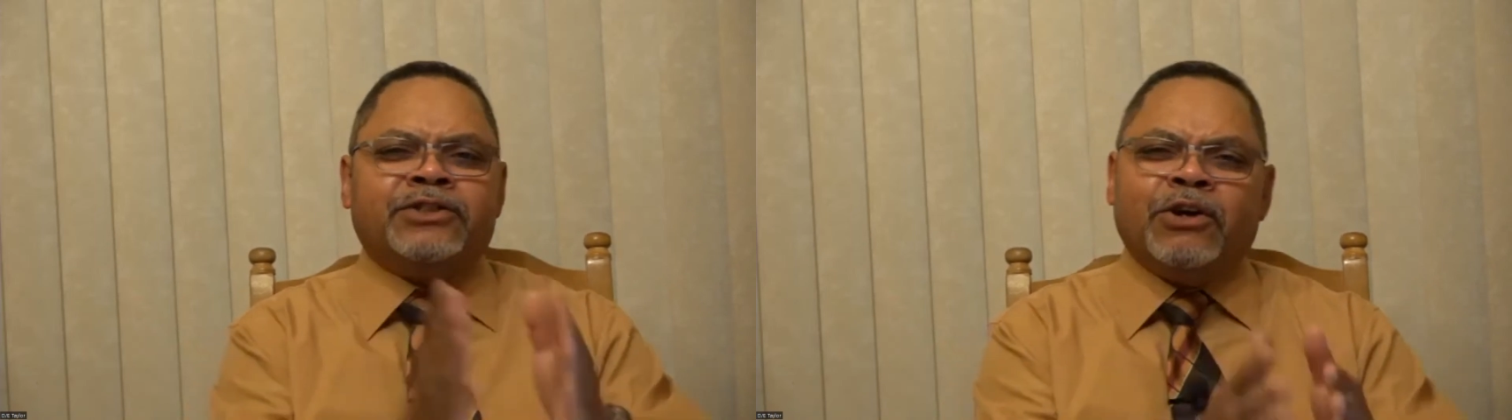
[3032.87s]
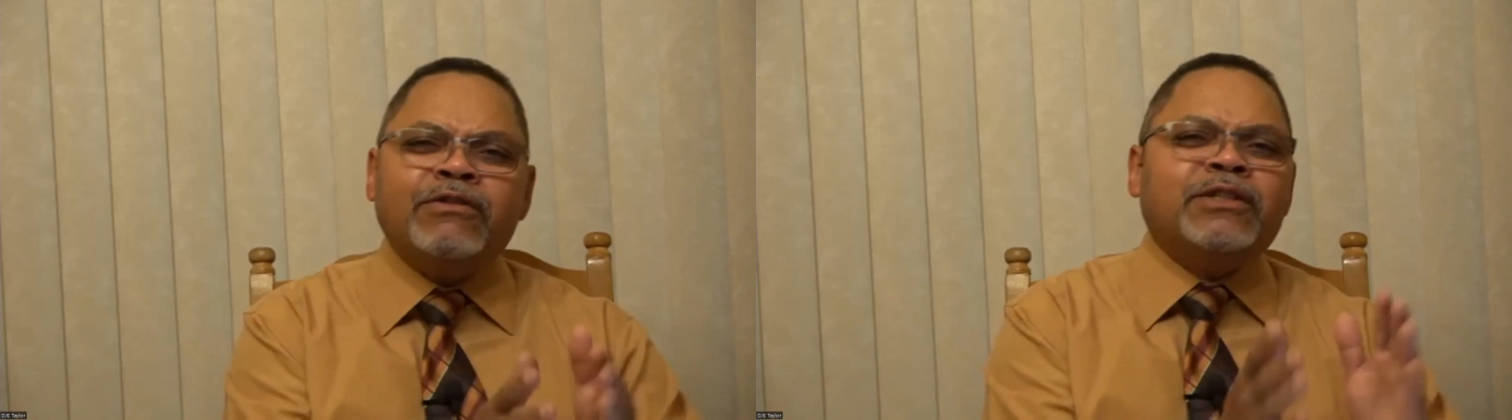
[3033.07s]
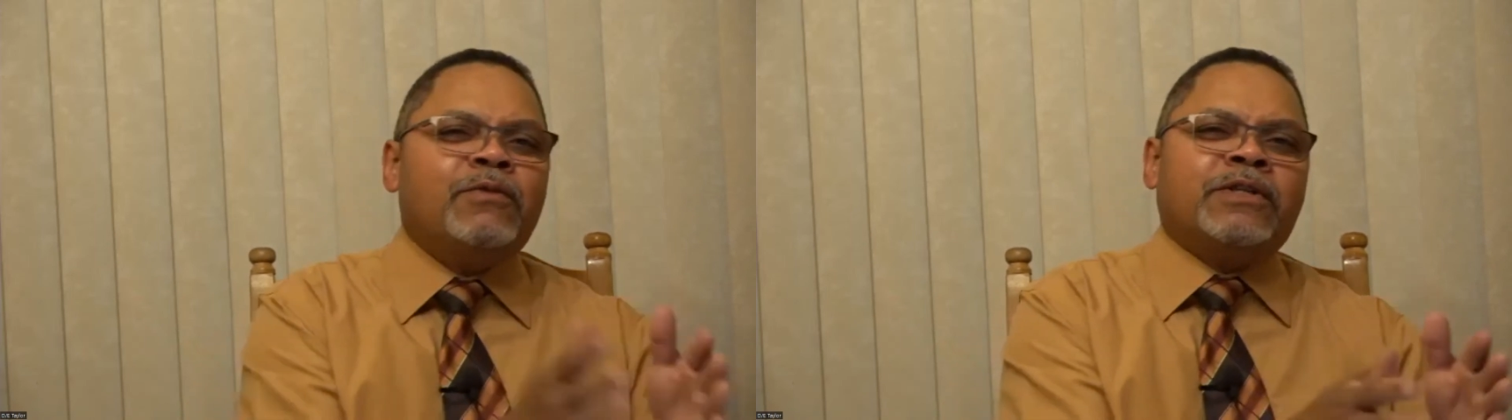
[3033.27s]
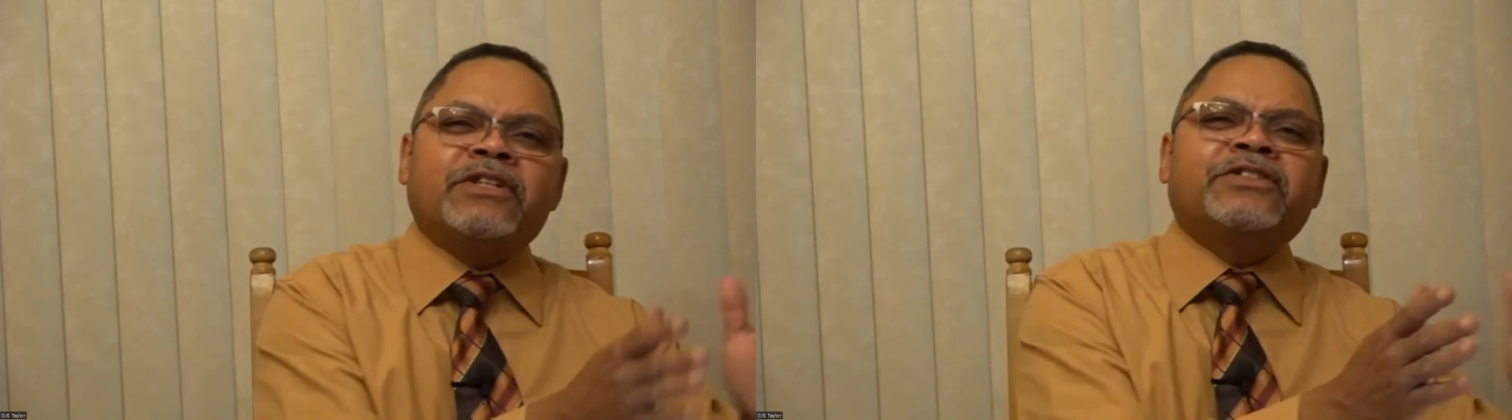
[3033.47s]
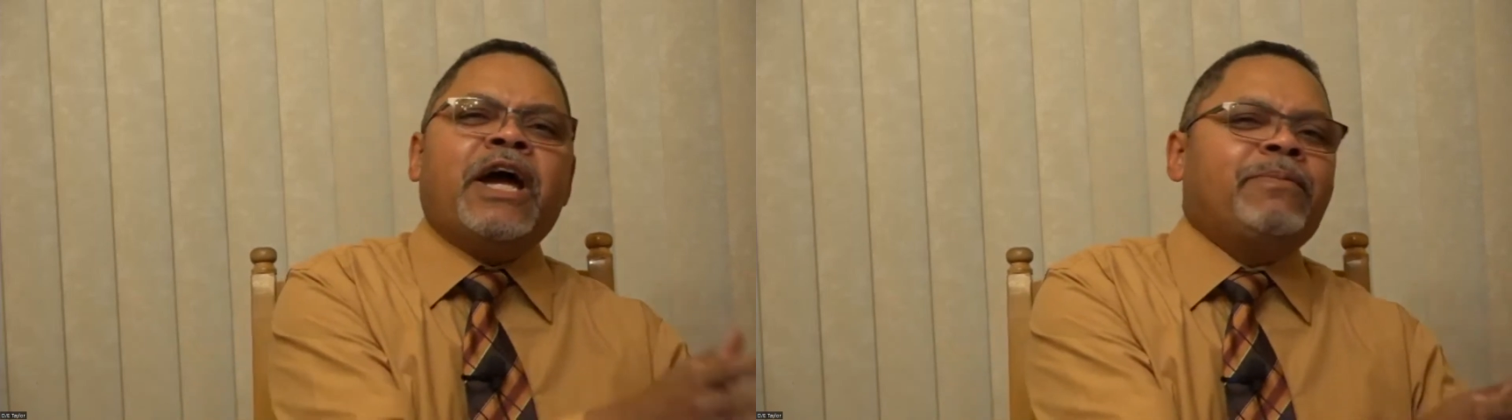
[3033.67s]
Joseph was a
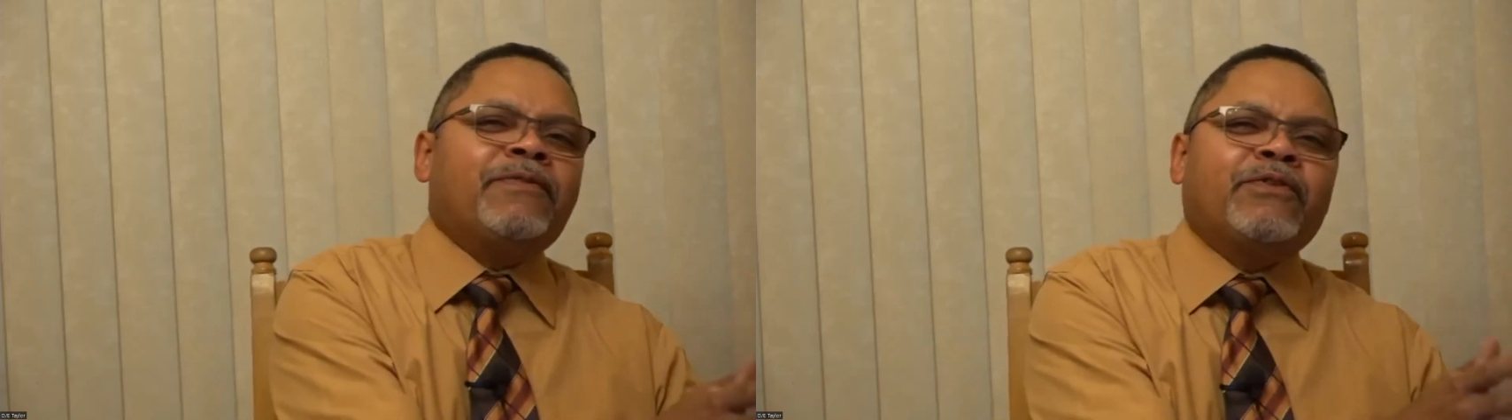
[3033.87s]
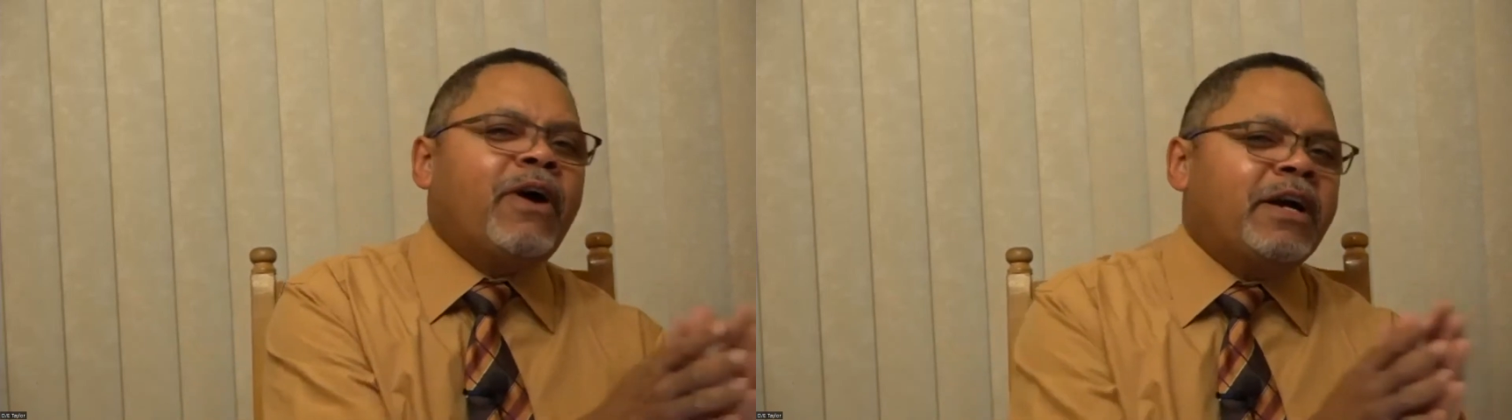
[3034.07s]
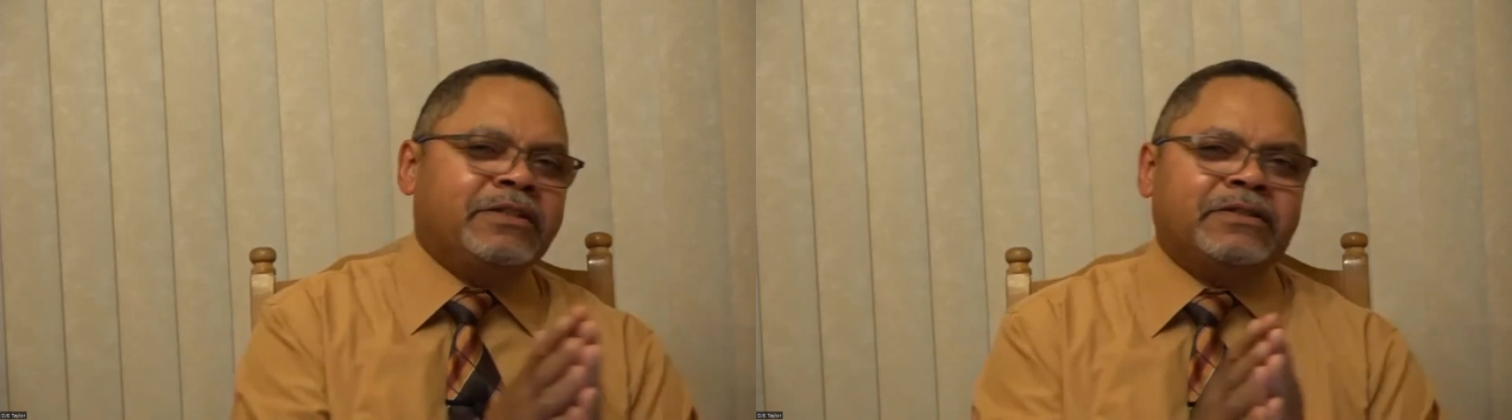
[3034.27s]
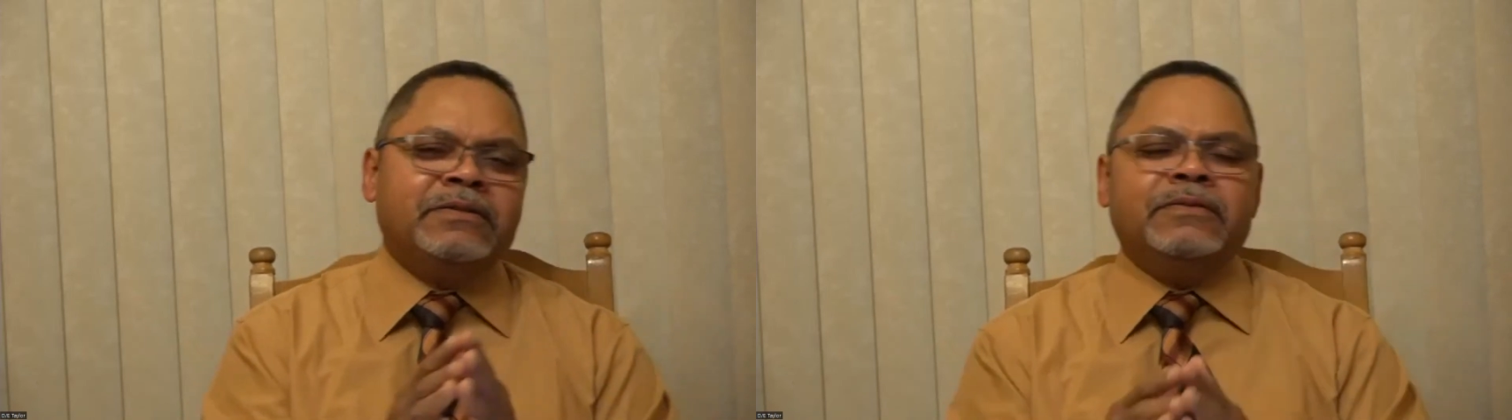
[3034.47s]
type of Christ.